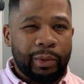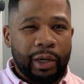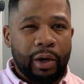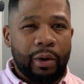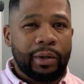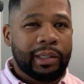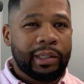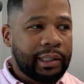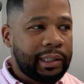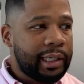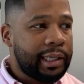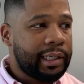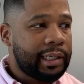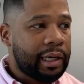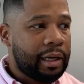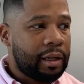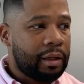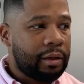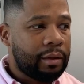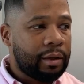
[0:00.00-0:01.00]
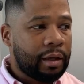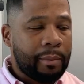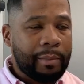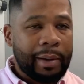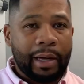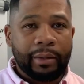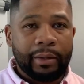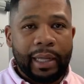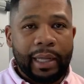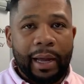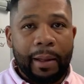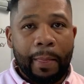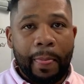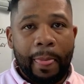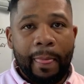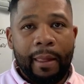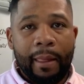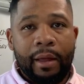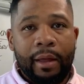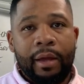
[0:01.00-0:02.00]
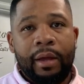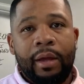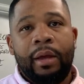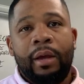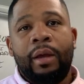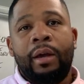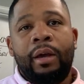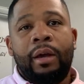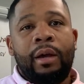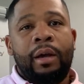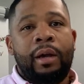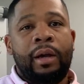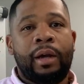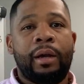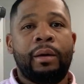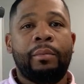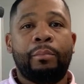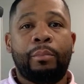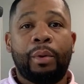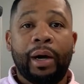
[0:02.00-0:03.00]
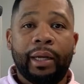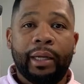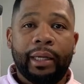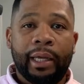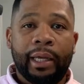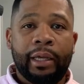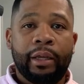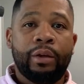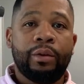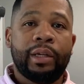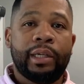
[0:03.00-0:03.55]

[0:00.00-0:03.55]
We go into detail about that. But he,